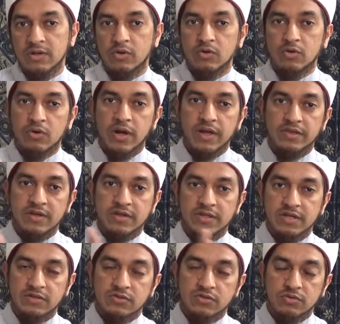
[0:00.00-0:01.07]
or either it
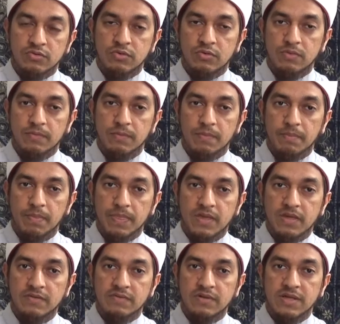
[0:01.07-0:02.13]
takes to
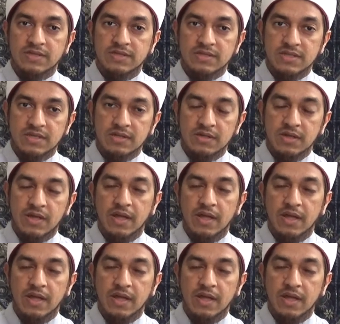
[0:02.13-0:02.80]
evil and sin,